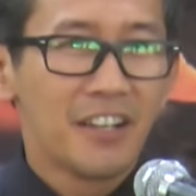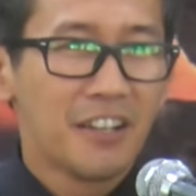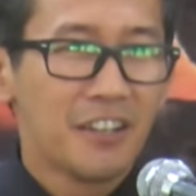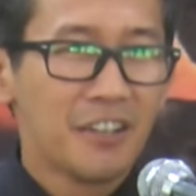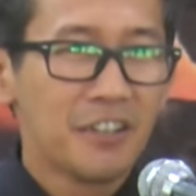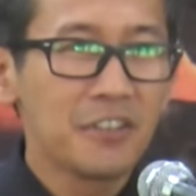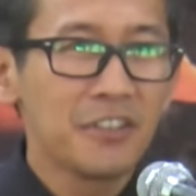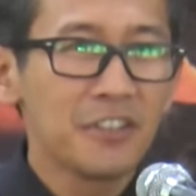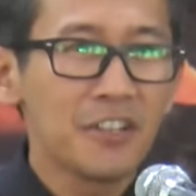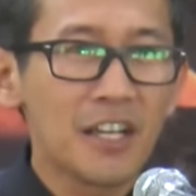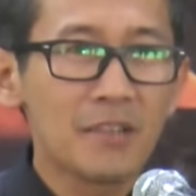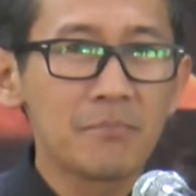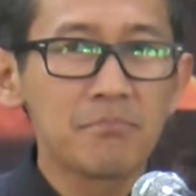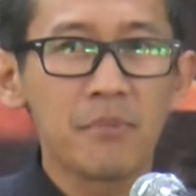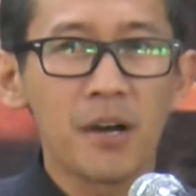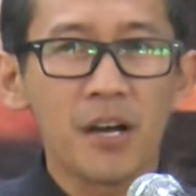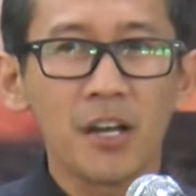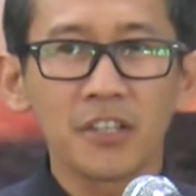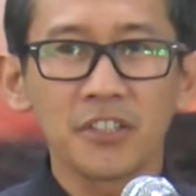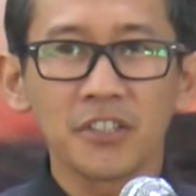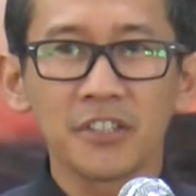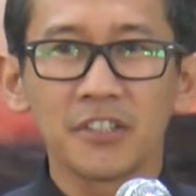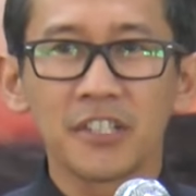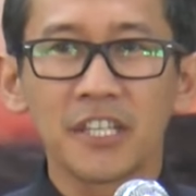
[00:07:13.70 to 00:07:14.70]
Who
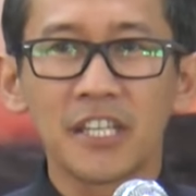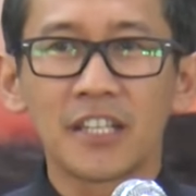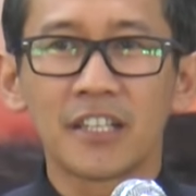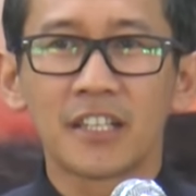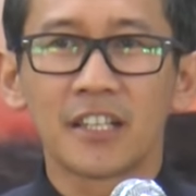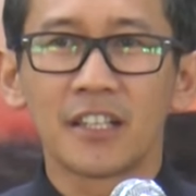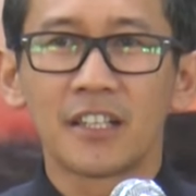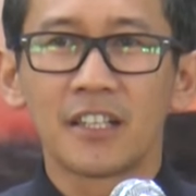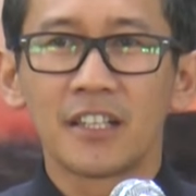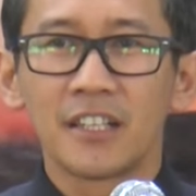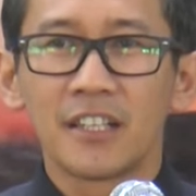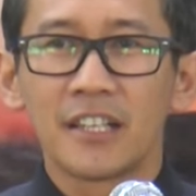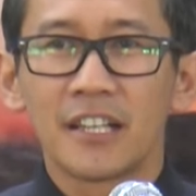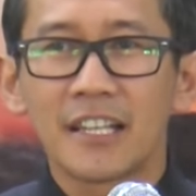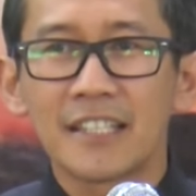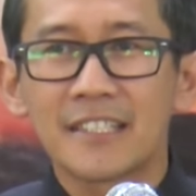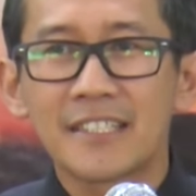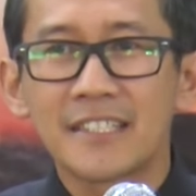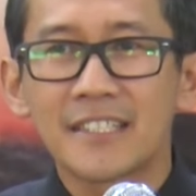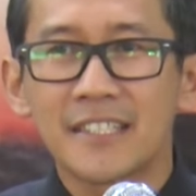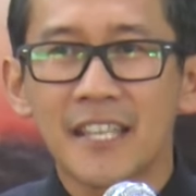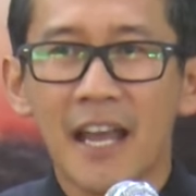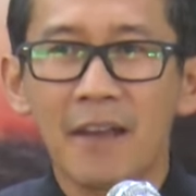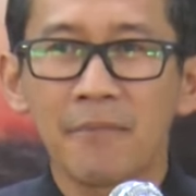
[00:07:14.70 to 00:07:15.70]
among you here has
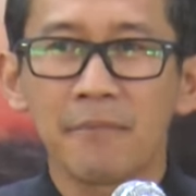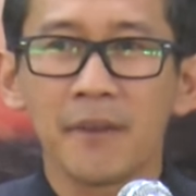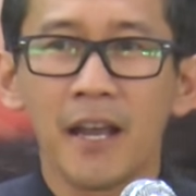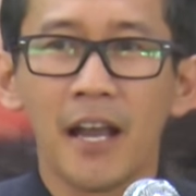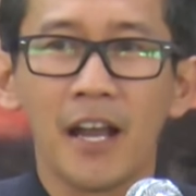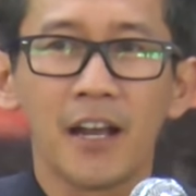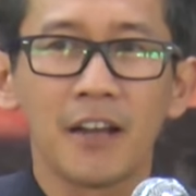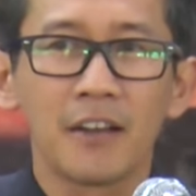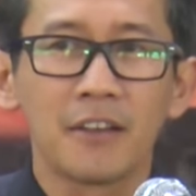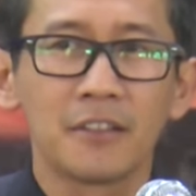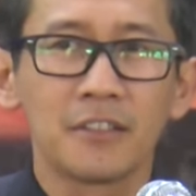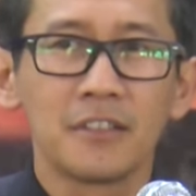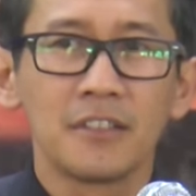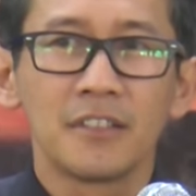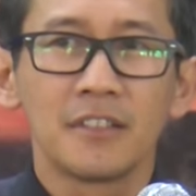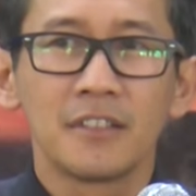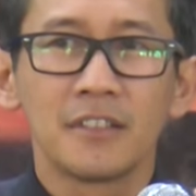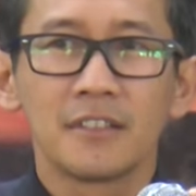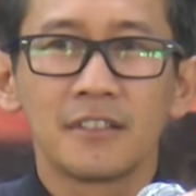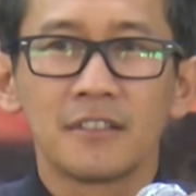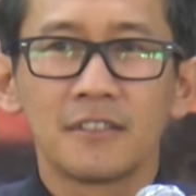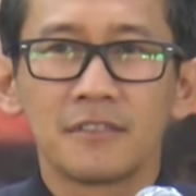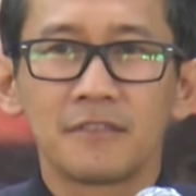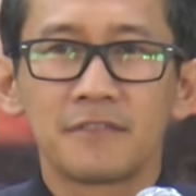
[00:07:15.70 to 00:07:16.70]
somehow
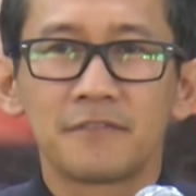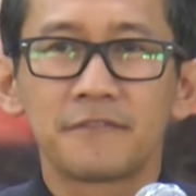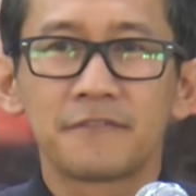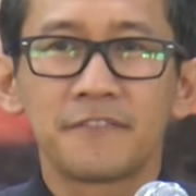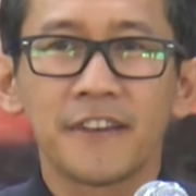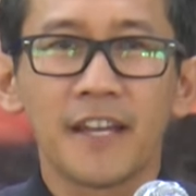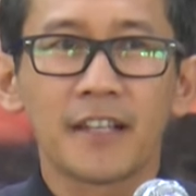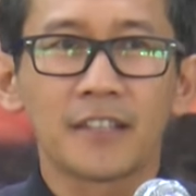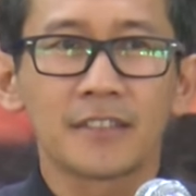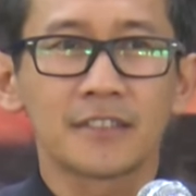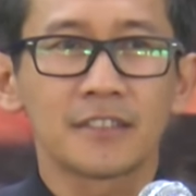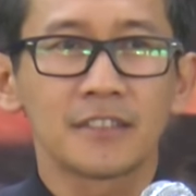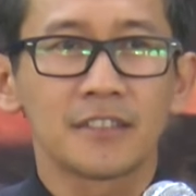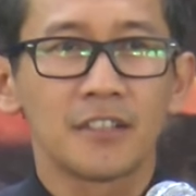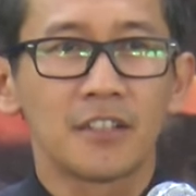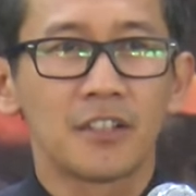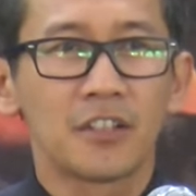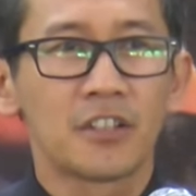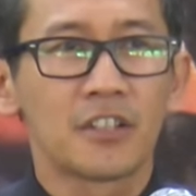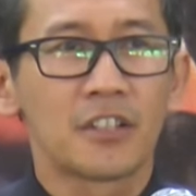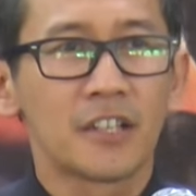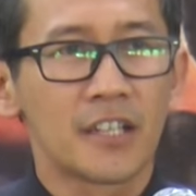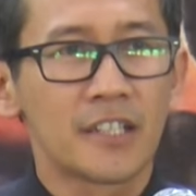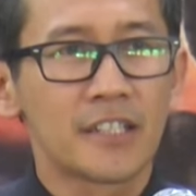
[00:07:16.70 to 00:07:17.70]
felt
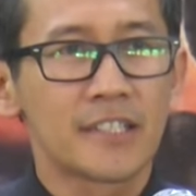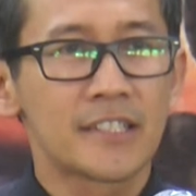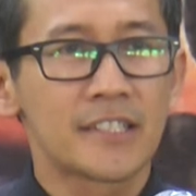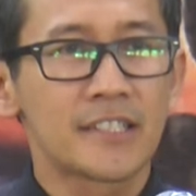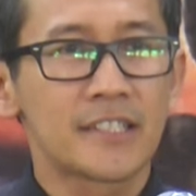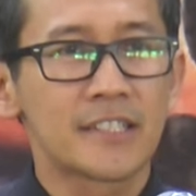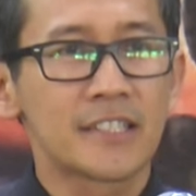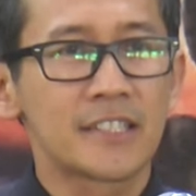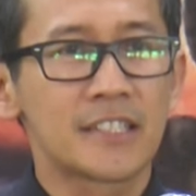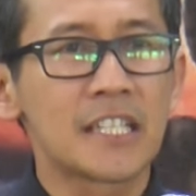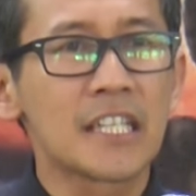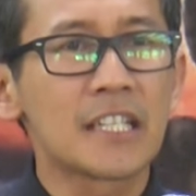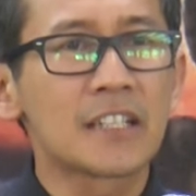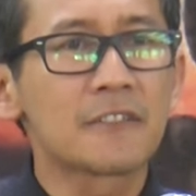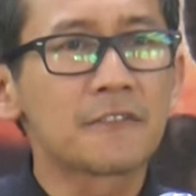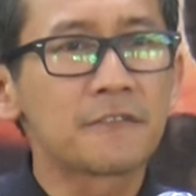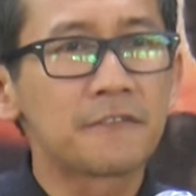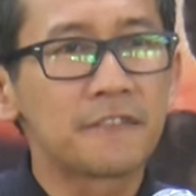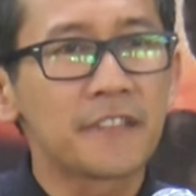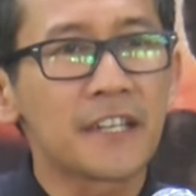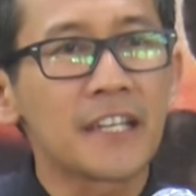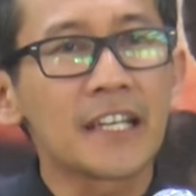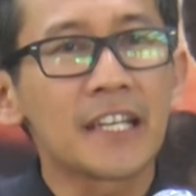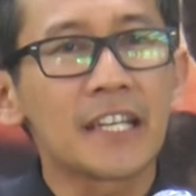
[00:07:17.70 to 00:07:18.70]
or are still
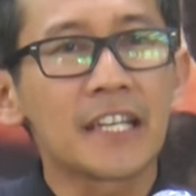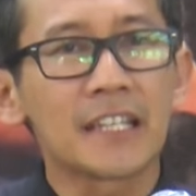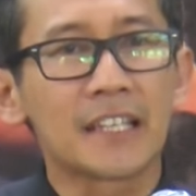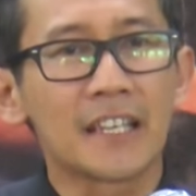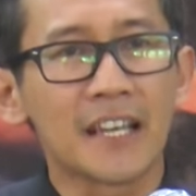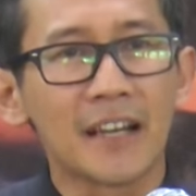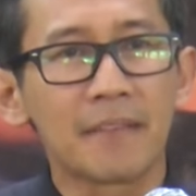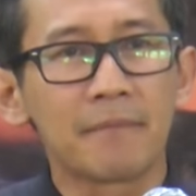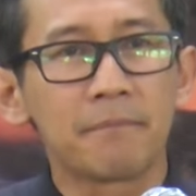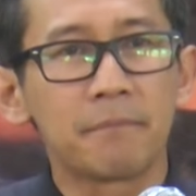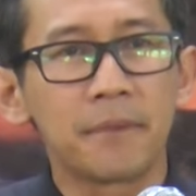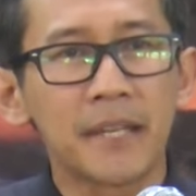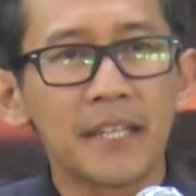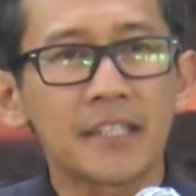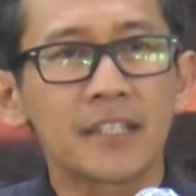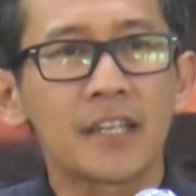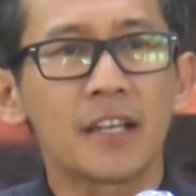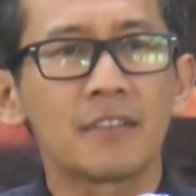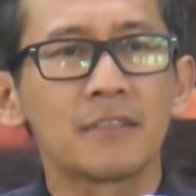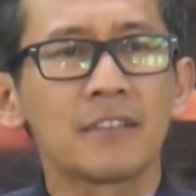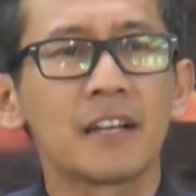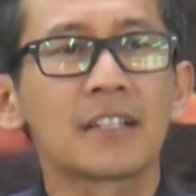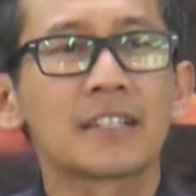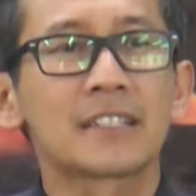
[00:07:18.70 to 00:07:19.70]
feeling a bit
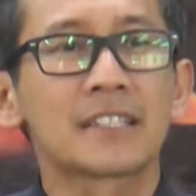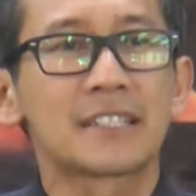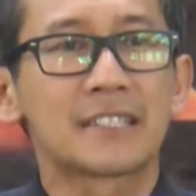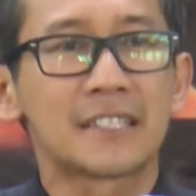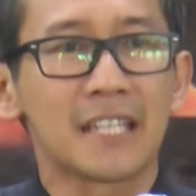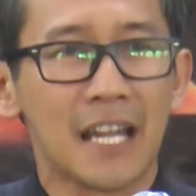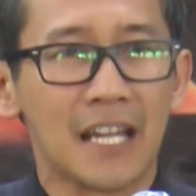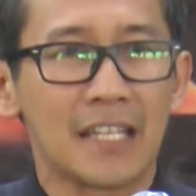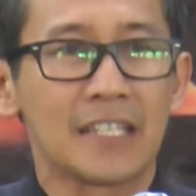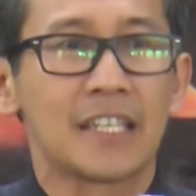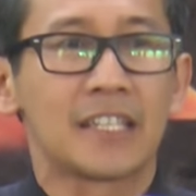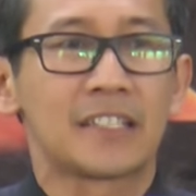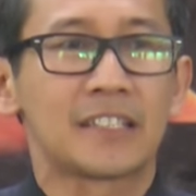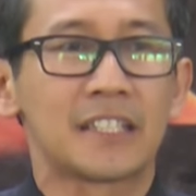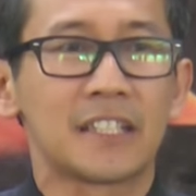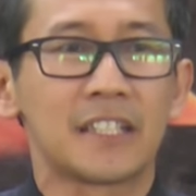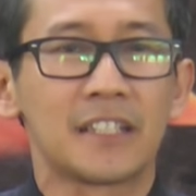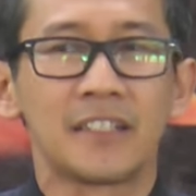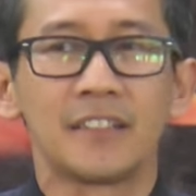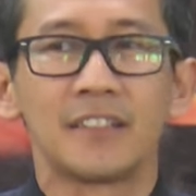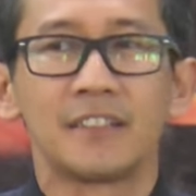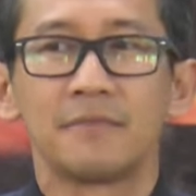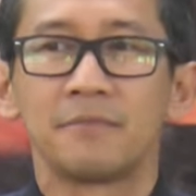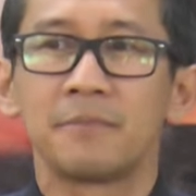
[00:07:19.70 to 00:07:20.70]
of
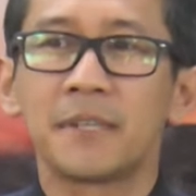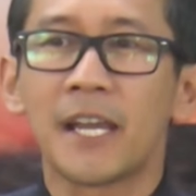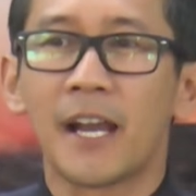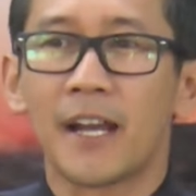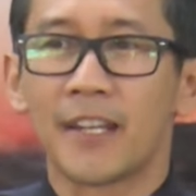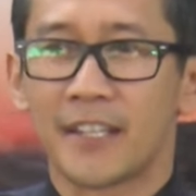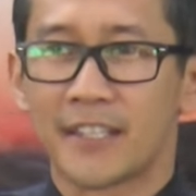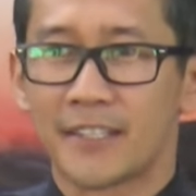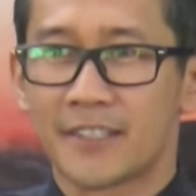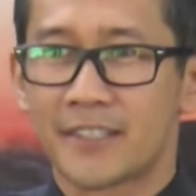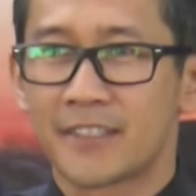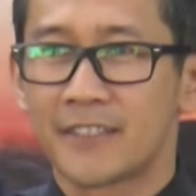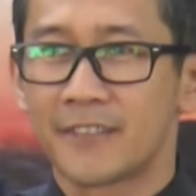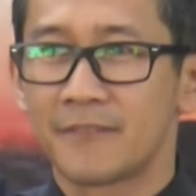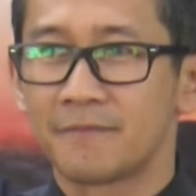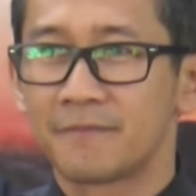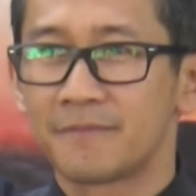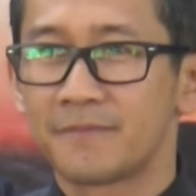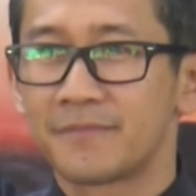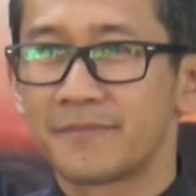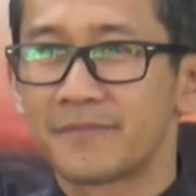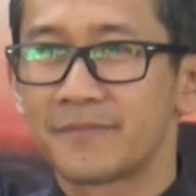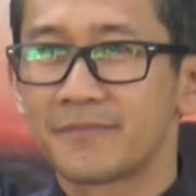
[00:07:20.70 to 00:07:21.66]
anxiety? Be honest.